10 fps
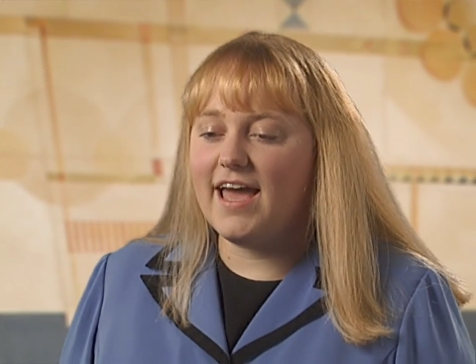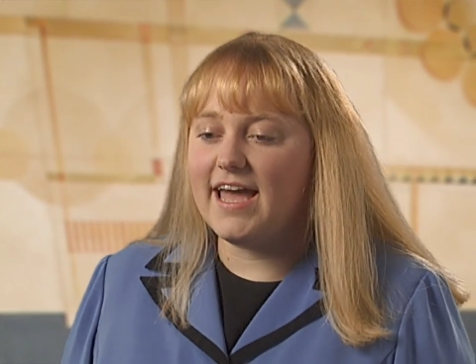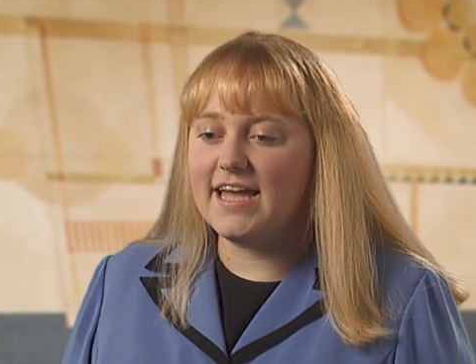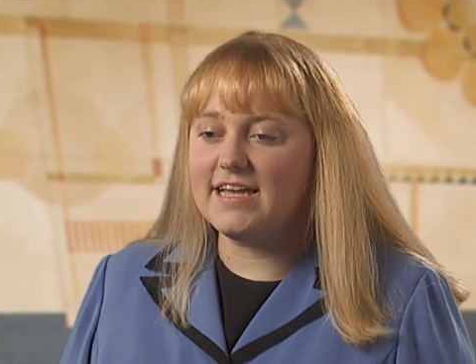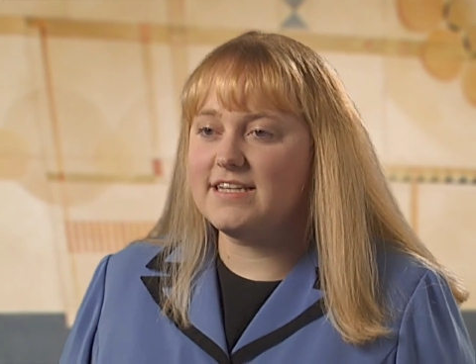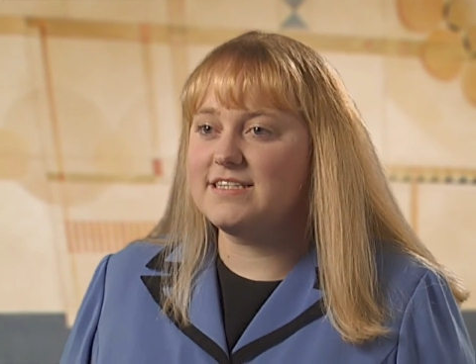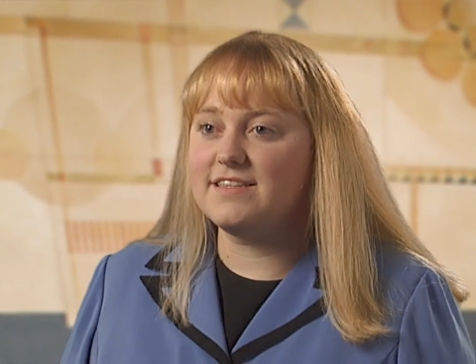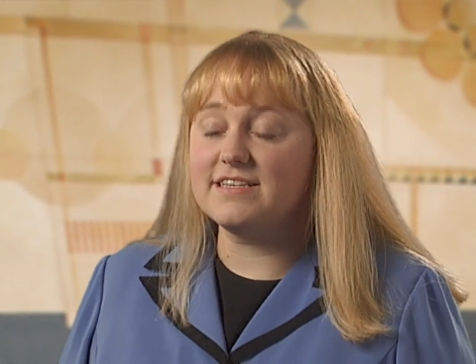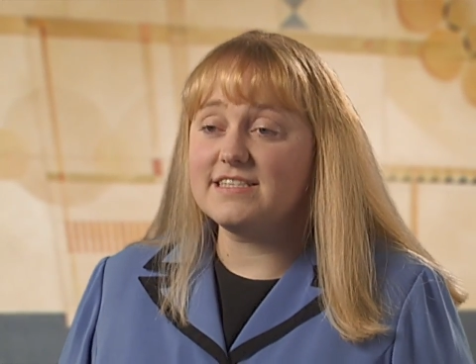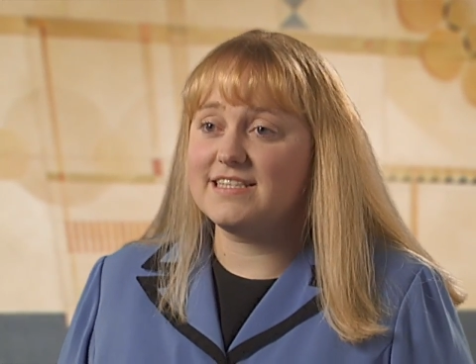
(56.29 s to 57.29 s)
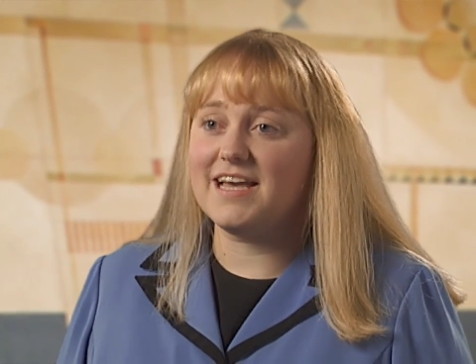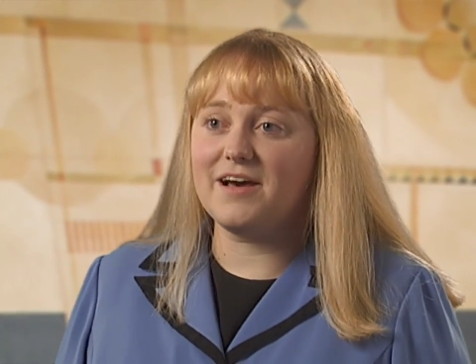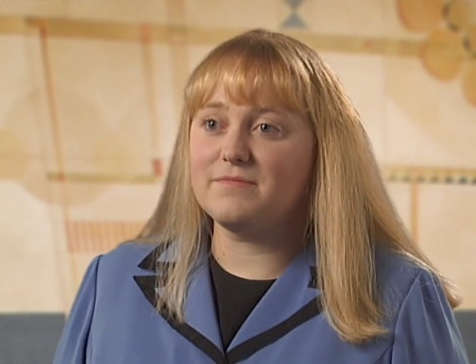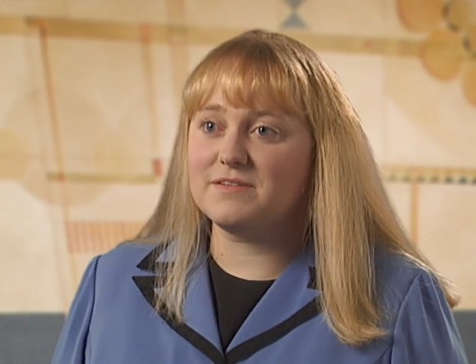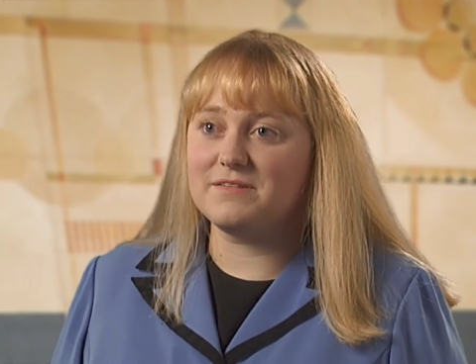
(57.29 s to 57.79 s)
And this has
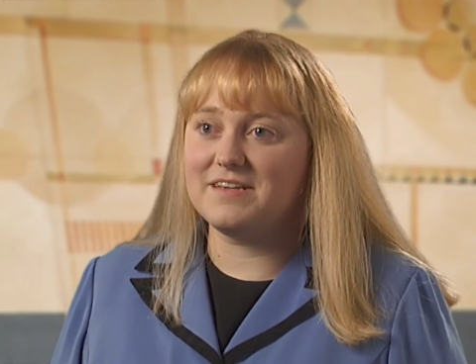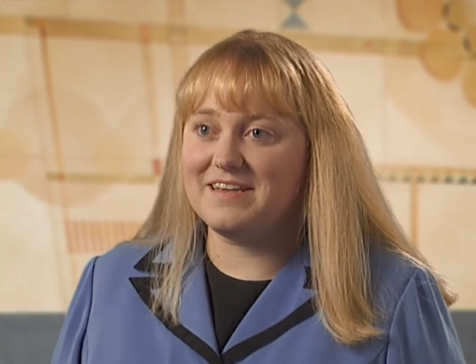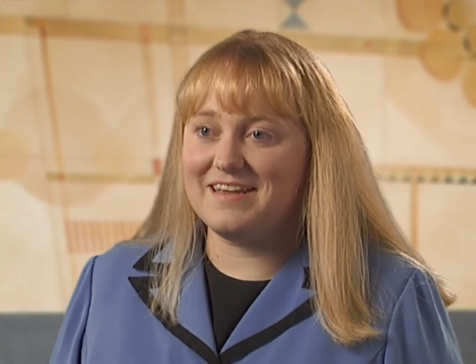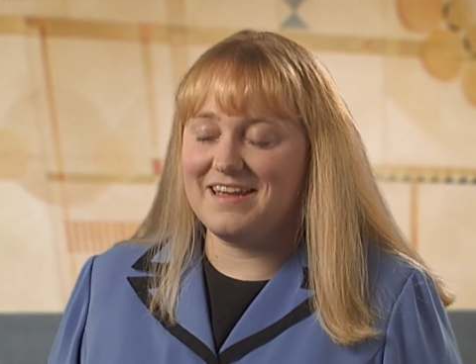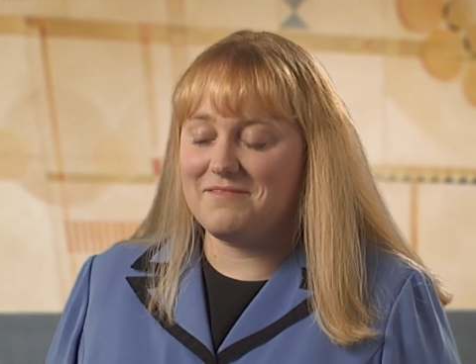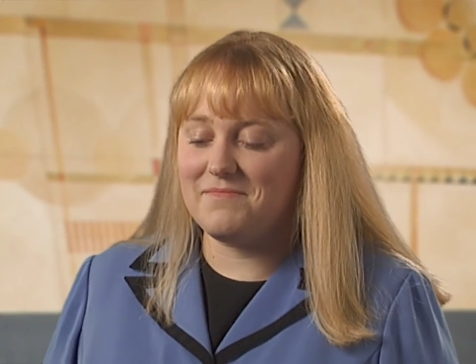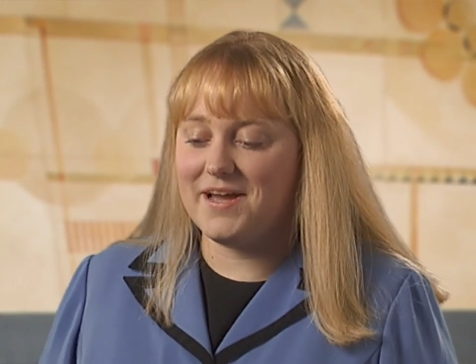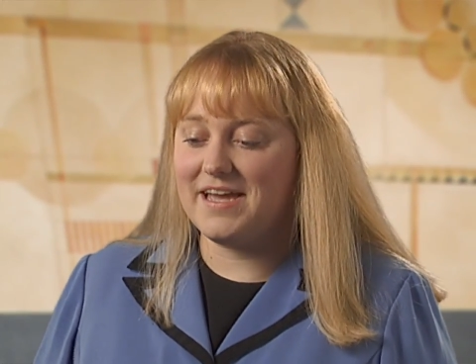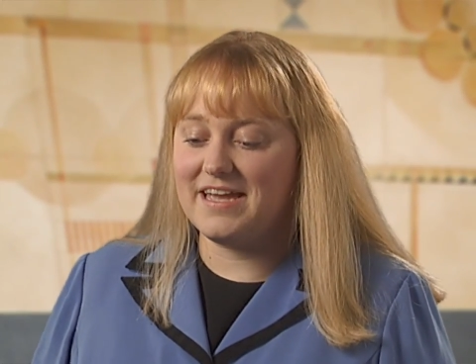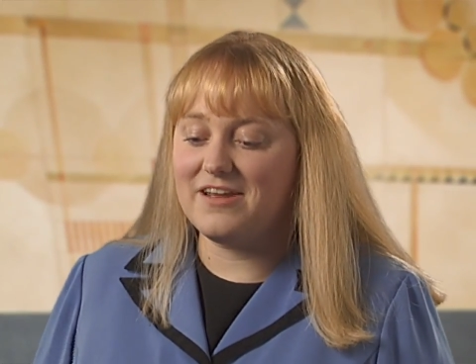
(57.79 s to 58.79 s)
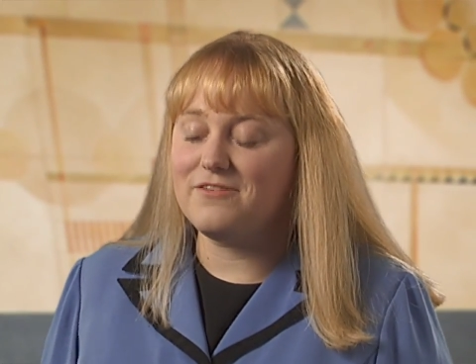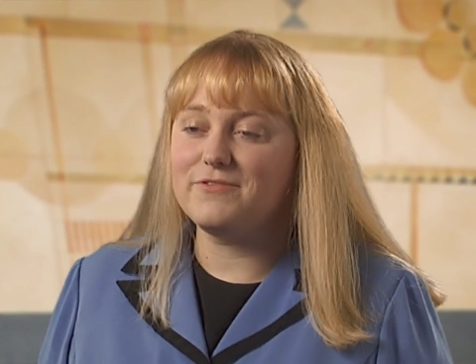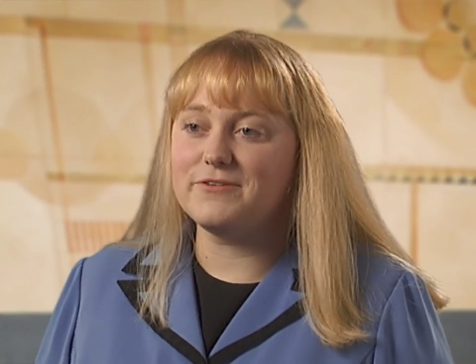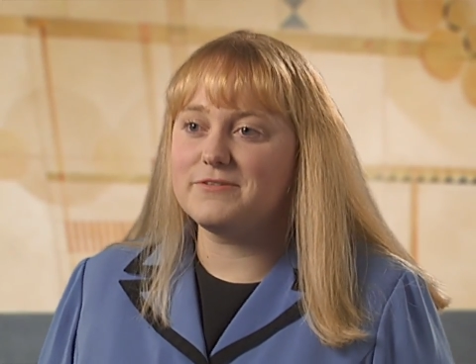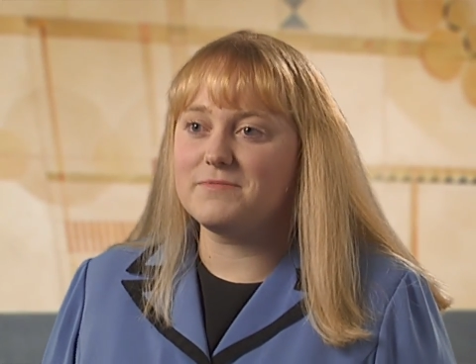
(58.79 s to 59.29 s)
helped in my
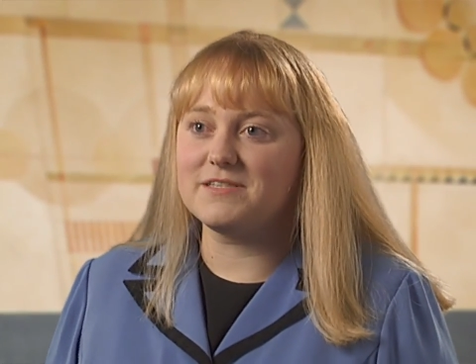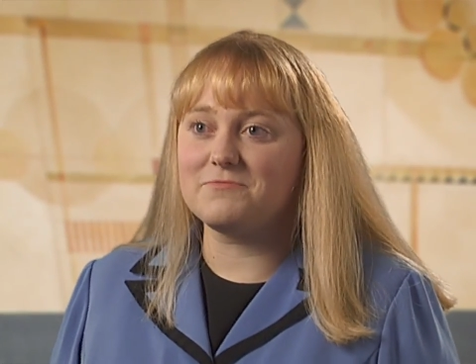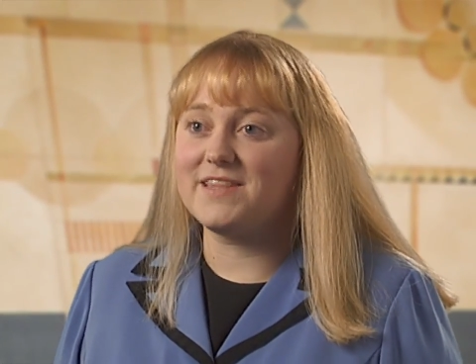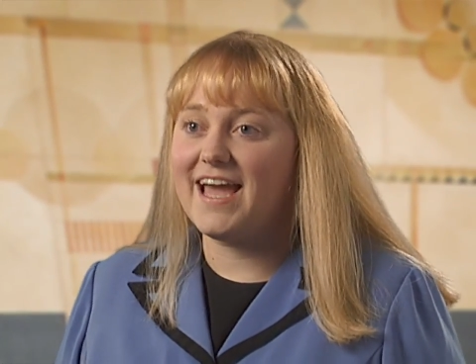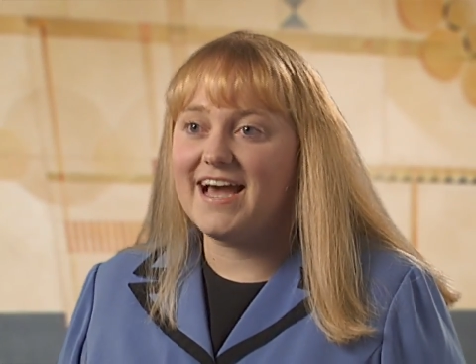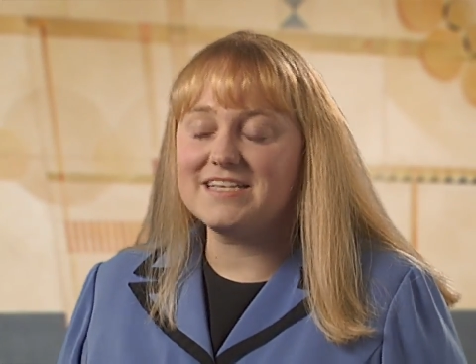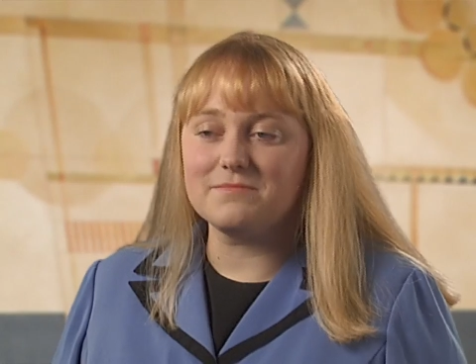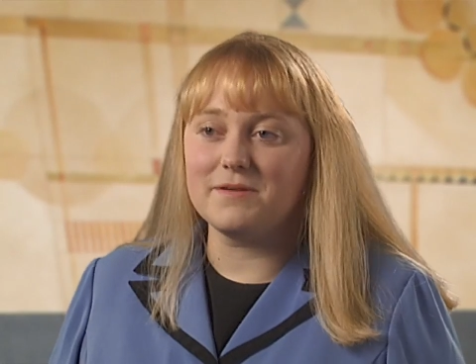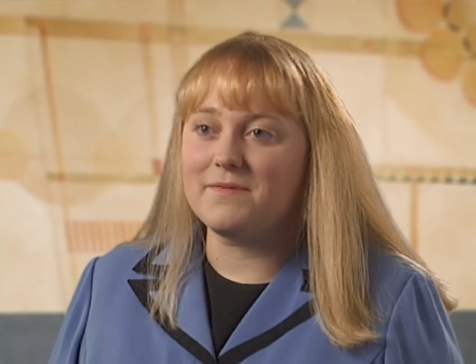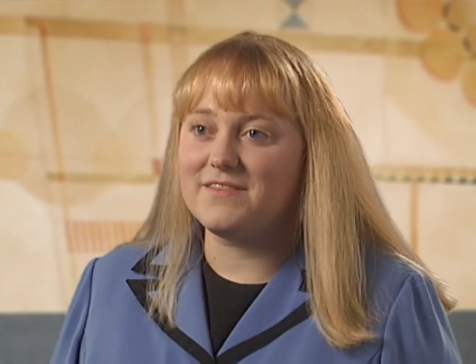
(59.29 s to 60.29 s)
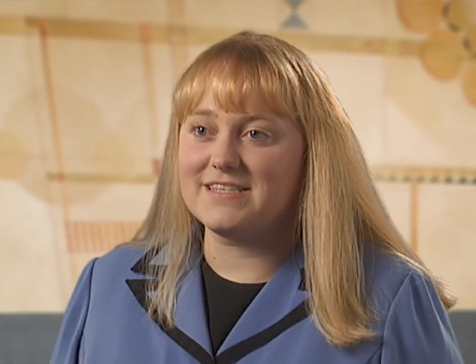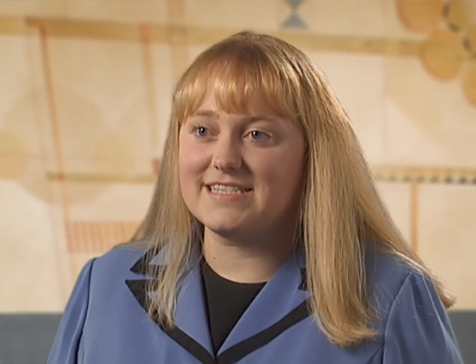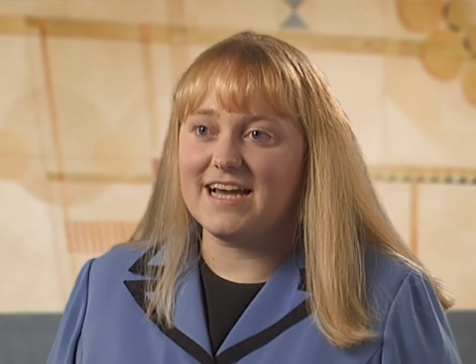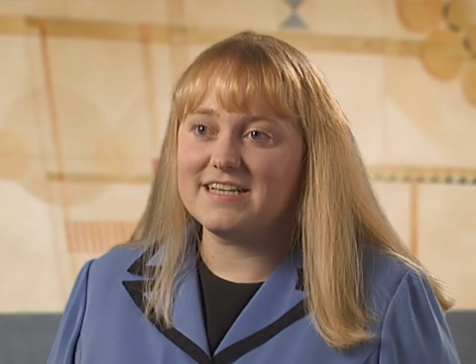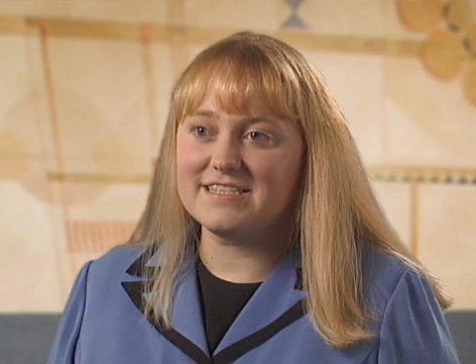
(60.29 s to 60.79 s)
interviews, because when they ask me about the
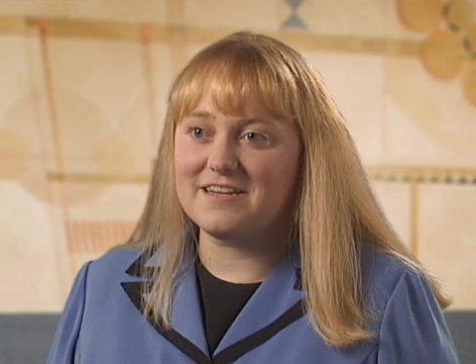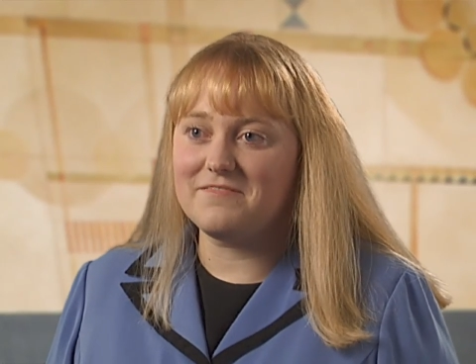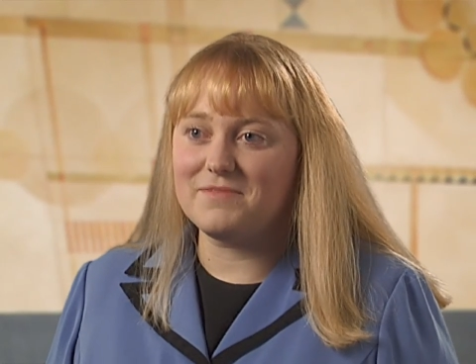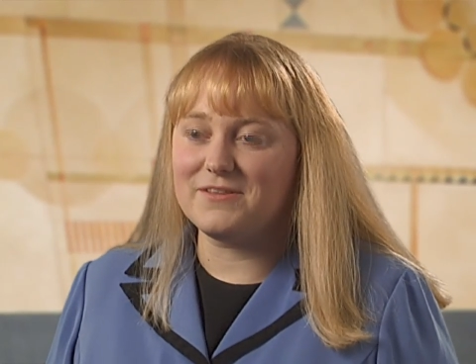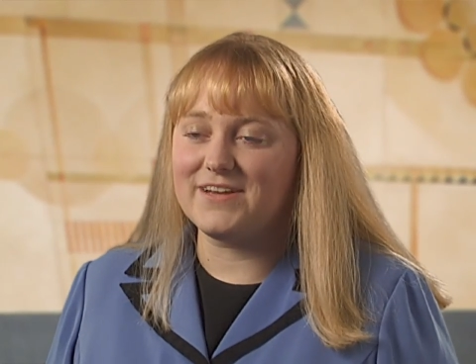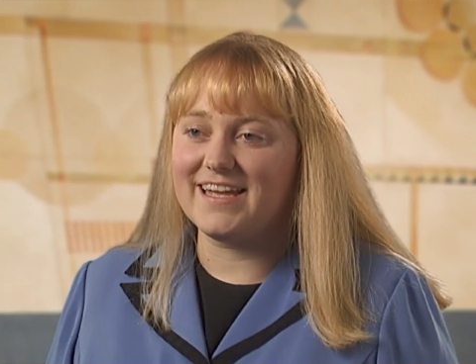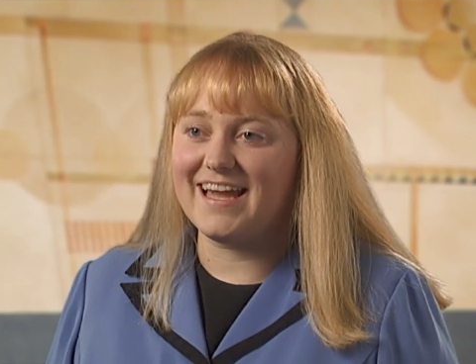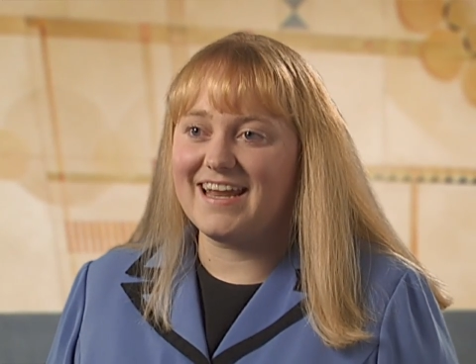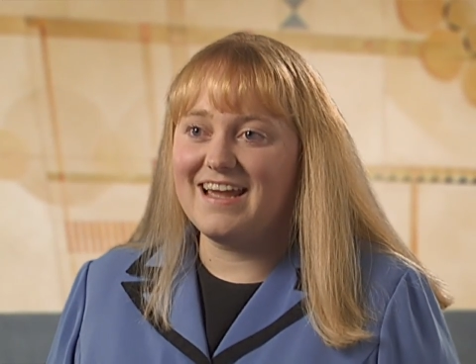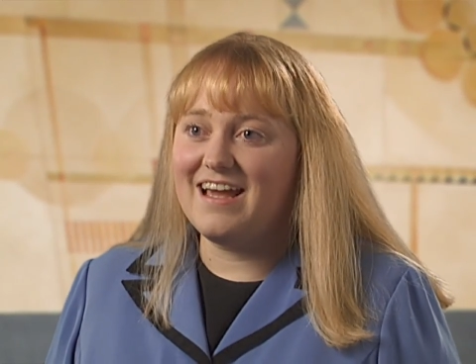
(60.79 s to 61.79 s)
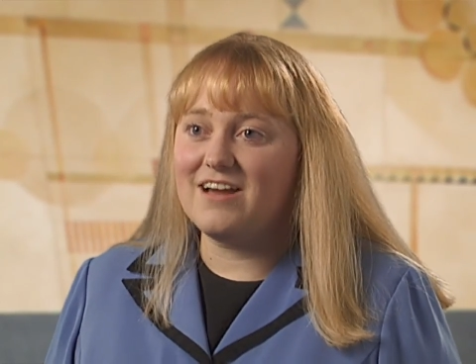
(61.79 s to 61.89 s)
stocks that I've been looking at,